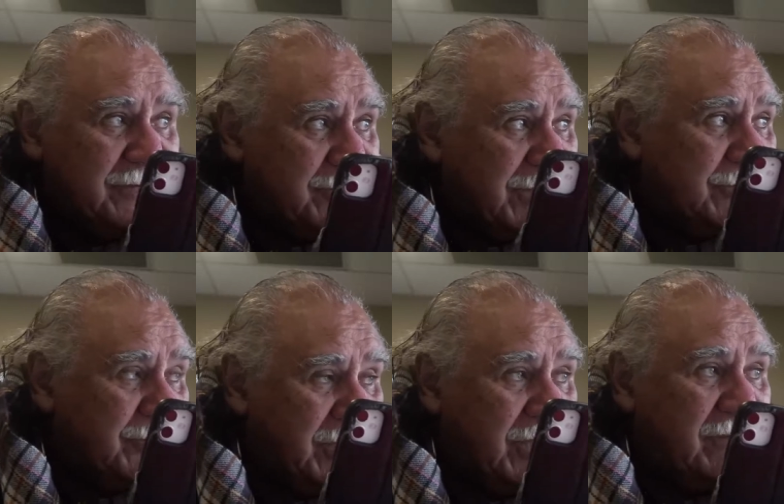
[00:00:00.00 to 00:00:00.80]
we
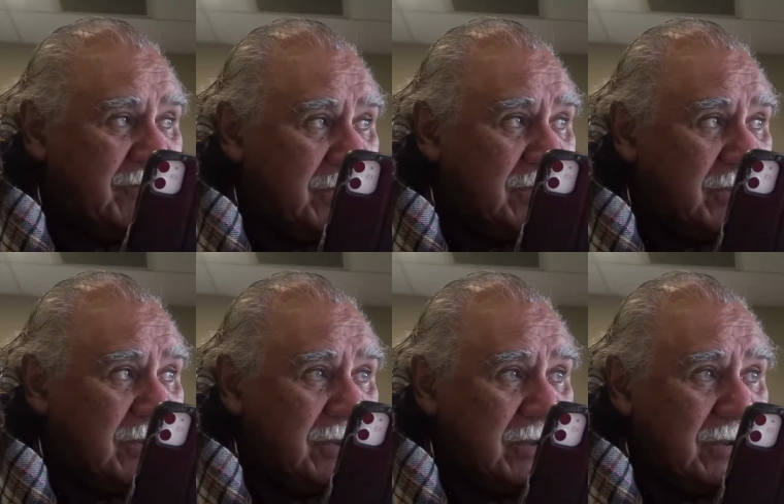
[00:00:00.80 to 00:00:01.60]
we have a.
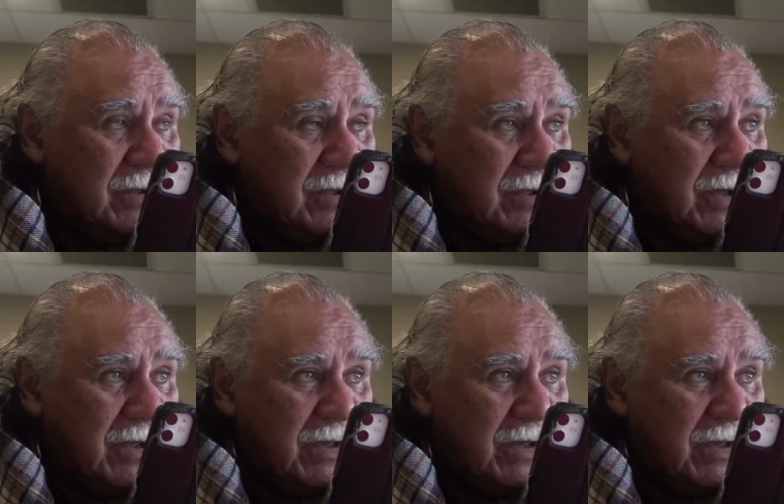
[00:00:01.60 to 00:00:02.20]
Uh,